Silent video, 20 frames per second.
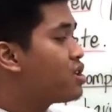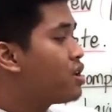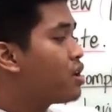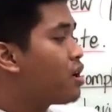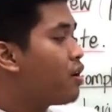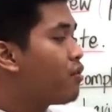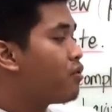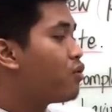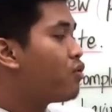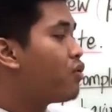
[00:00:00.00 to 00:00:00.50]

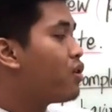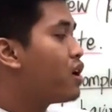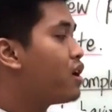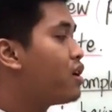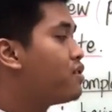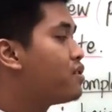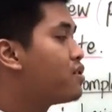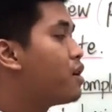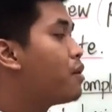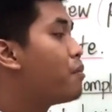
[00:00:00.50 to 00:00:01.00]
of the word
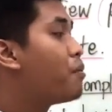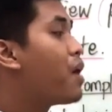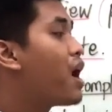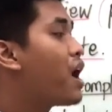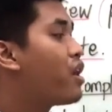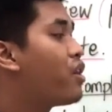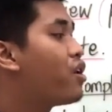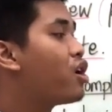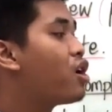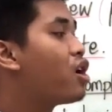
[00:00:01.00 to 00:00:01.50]
is a
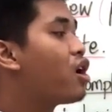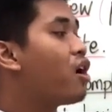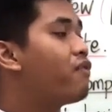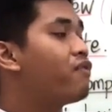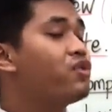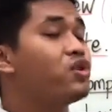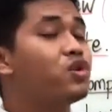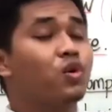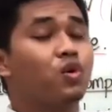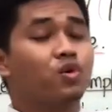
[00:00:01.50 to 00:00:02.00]
mother
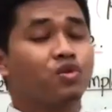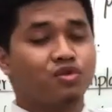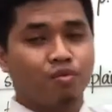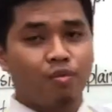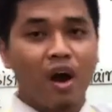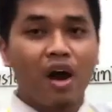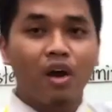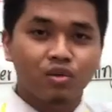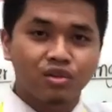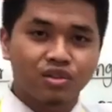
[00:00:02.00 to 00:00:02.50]
of your
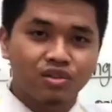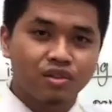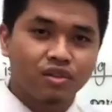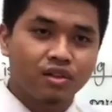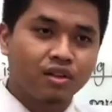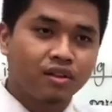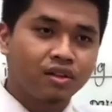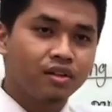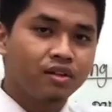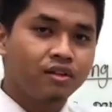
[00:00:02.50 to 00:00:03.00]
spouse.
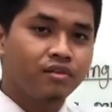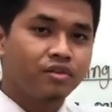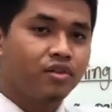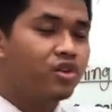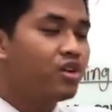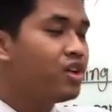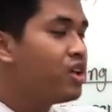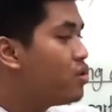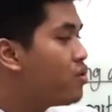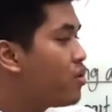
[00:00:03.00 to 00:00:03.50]
So
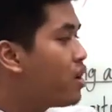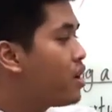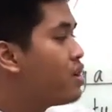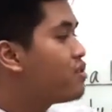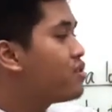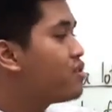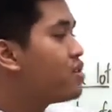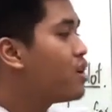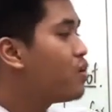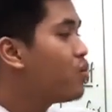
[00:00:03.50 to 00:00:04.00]
you need to
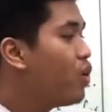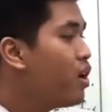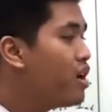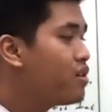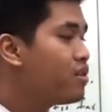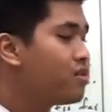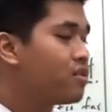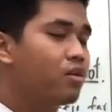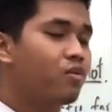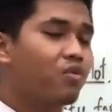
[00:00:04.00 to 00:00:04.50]
understand what
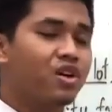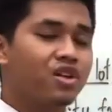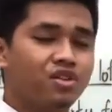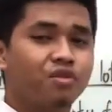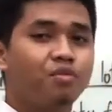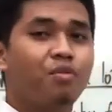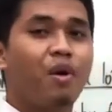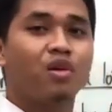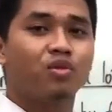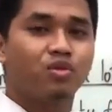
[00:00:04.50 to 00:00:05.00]
does the word
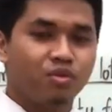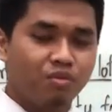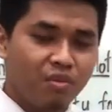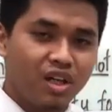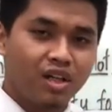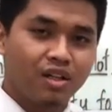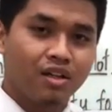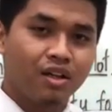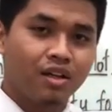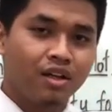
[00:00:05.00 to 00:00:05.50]
spouse
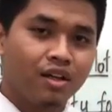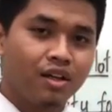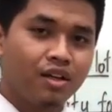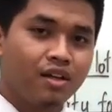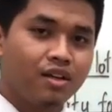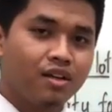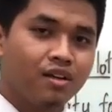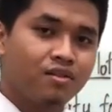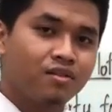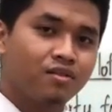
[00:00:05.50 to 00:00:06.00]
mean.
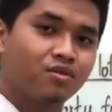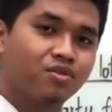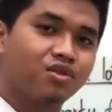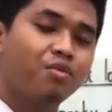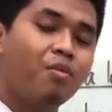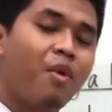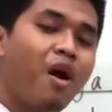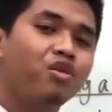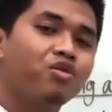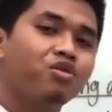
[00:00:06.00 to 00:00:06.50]
So
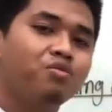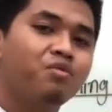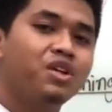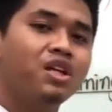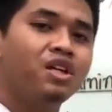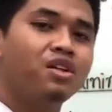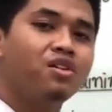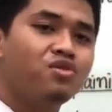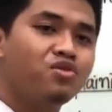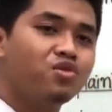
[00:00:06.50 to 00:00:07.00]
spouse
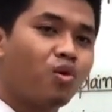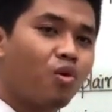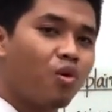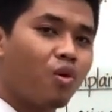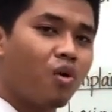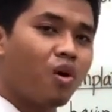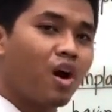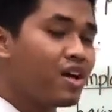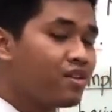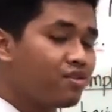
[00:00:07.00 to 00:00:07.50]
means
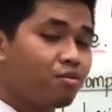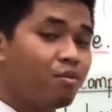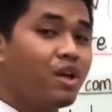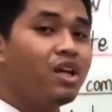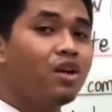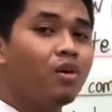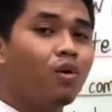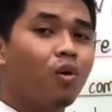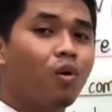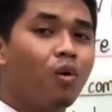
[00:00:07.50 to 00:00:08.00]
your
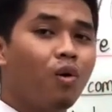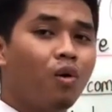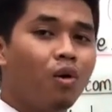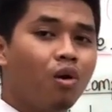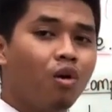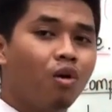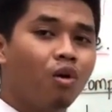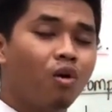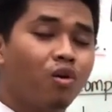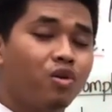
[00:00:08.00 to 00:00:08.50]
husband
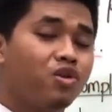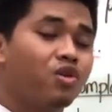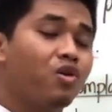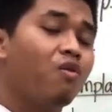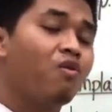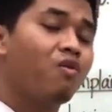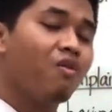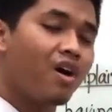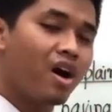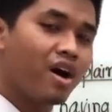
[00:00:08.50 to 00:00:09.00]
or
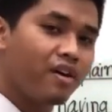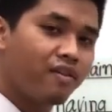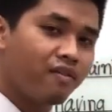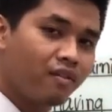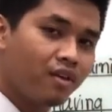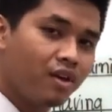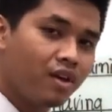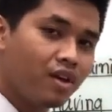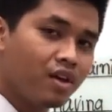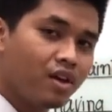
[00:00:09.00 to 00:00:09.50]
your wife.
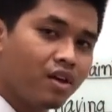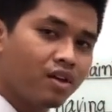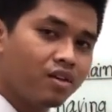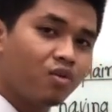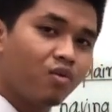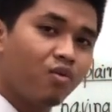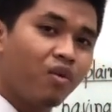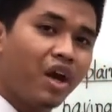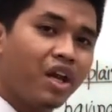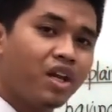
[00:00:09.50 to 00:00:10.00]

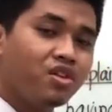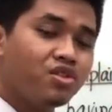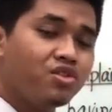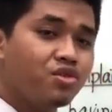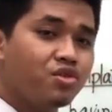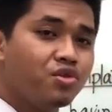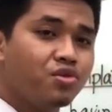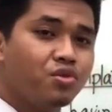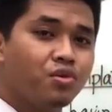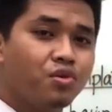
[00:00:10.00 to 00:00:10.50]
So when
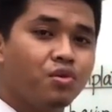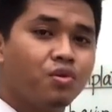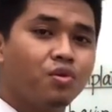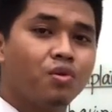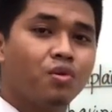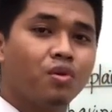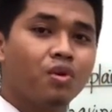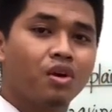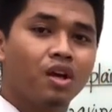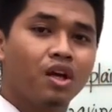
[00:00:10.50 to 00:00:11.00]

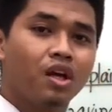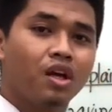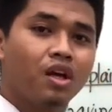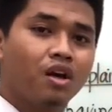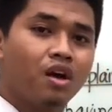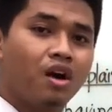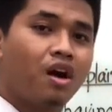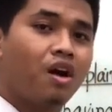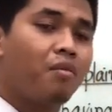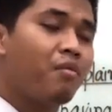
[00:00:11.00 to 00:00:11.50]
you
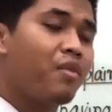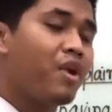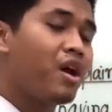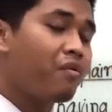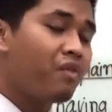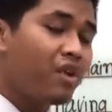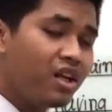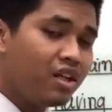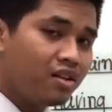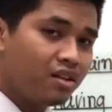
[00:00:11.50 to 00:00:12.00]
are
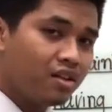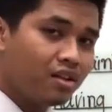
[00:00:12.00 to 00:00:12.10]
married,